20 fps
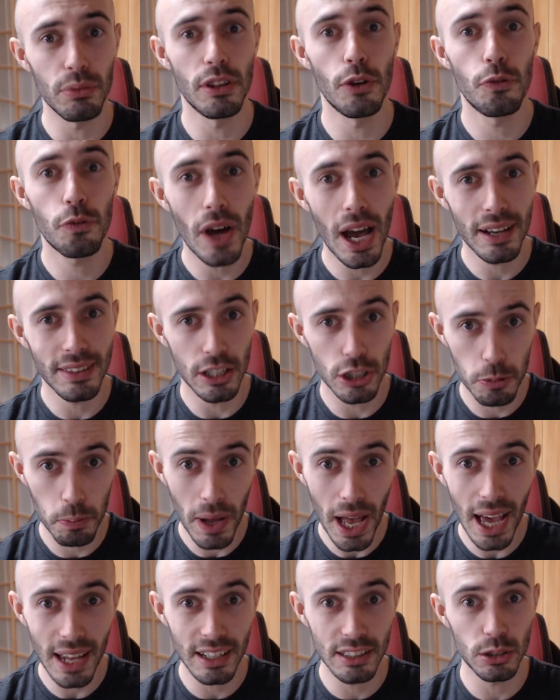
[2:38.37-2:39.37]
the fact that
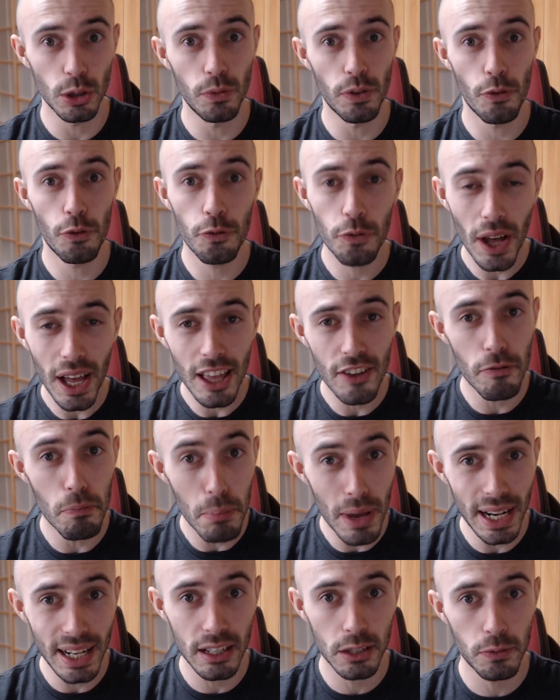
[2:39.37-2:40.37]
Japan has over 5
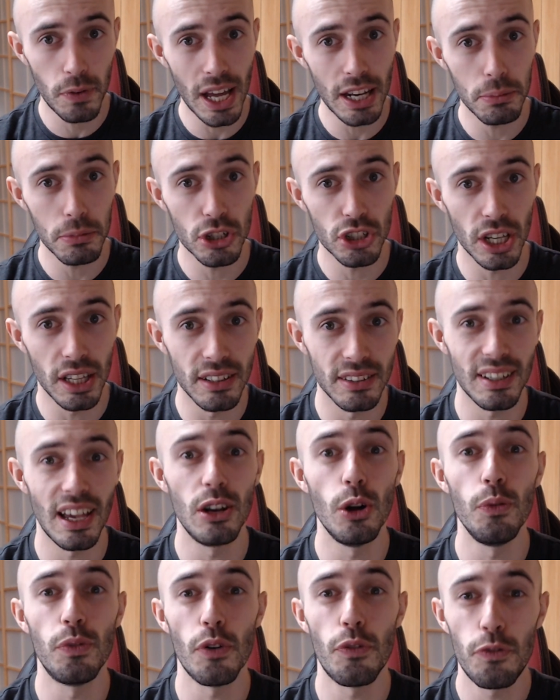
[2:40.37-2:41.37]
million vending machines and
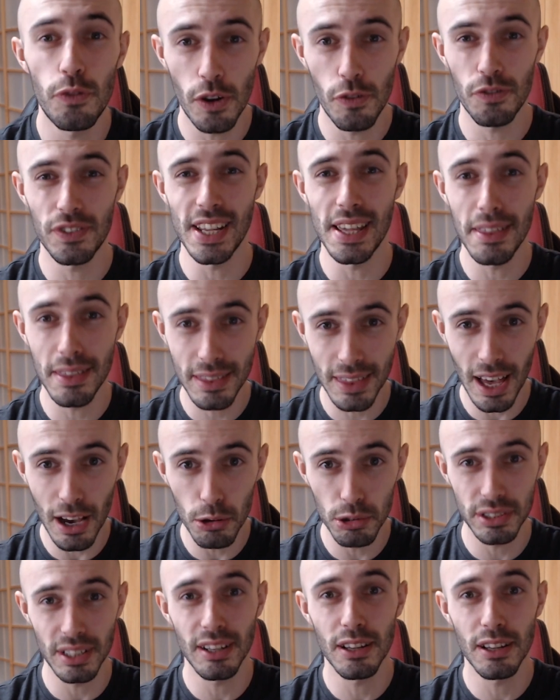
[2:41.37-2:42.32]
over 50,000